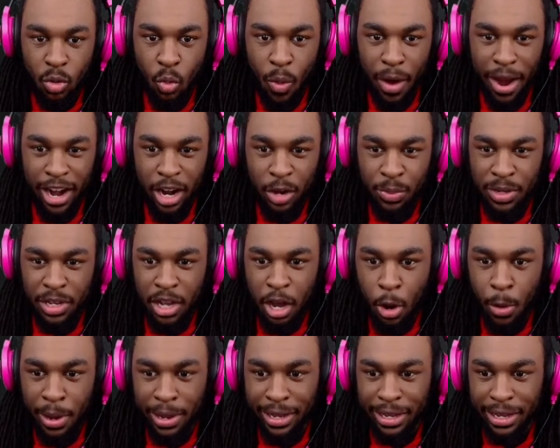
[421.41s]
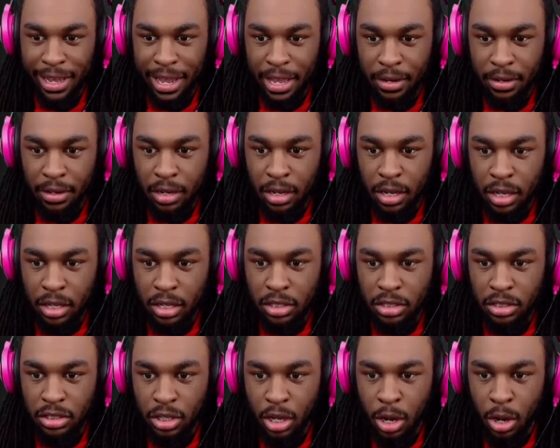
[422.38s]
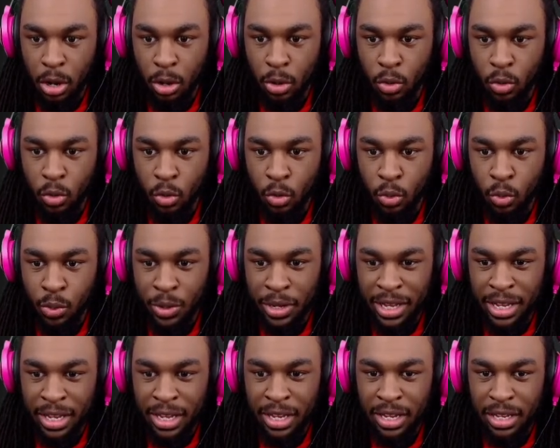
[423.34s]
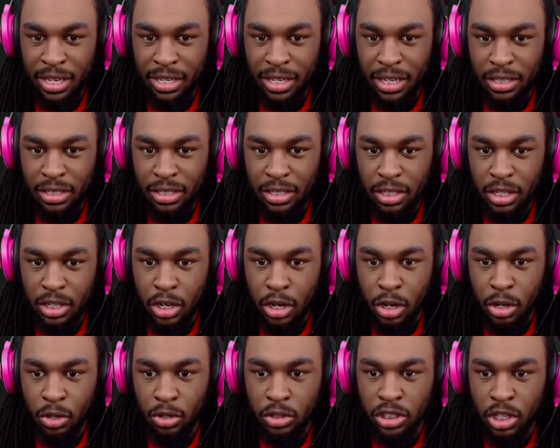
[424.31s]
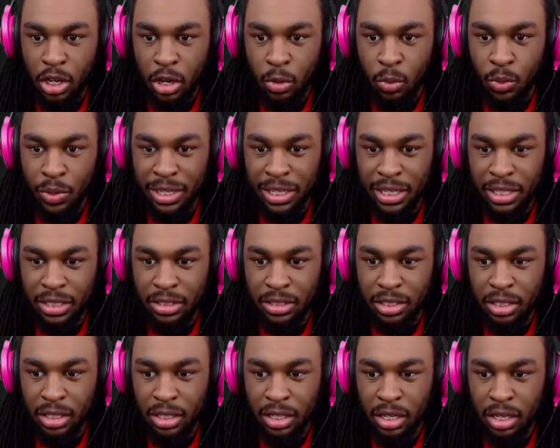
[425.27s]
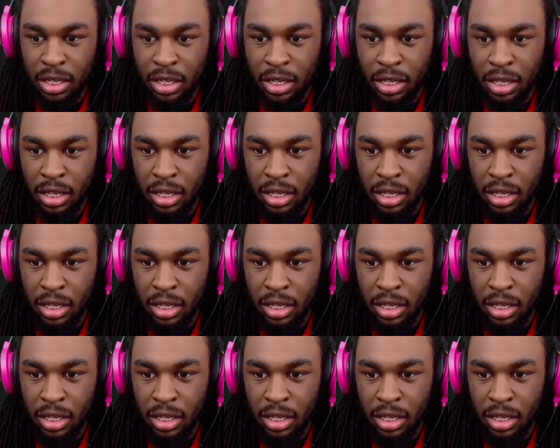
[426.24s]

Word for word: Where are we going again? So, we need to... So, we need to...